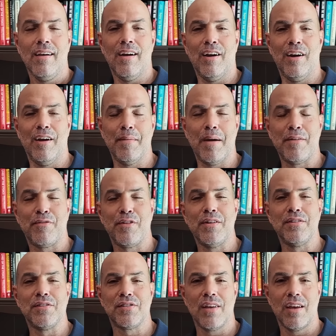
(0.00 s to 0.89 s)
All right, my
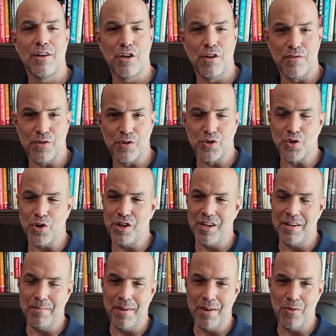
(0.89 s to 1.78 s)
friends, thank you for
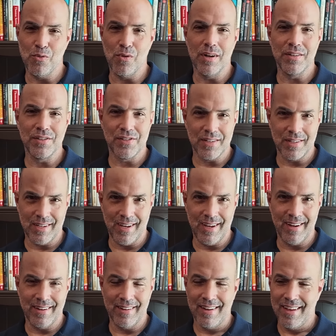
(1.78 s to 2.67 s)
joining me once
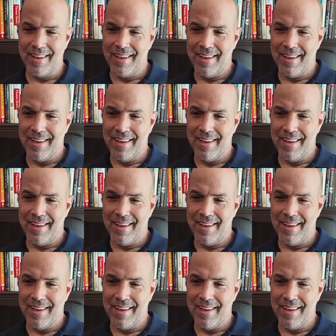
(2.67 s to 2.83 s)
again.